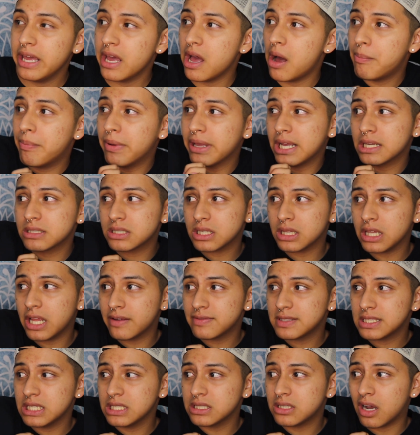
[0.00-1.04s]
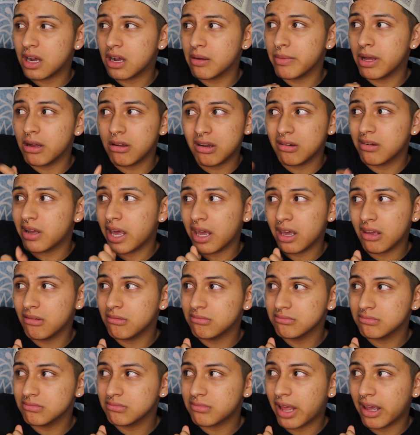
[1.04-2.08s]
He up against the left seat talking about,
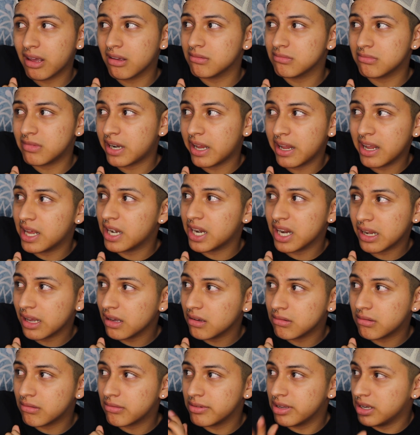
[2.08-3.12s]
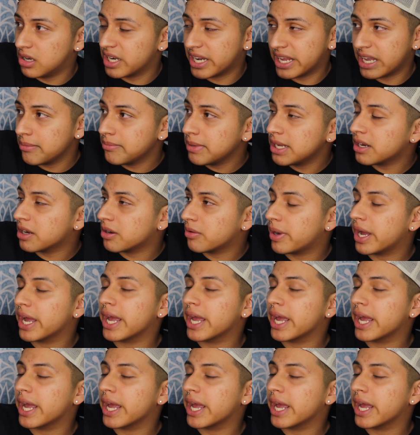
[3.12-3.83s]
okay, like, what are you gonna do? You gonna hit me or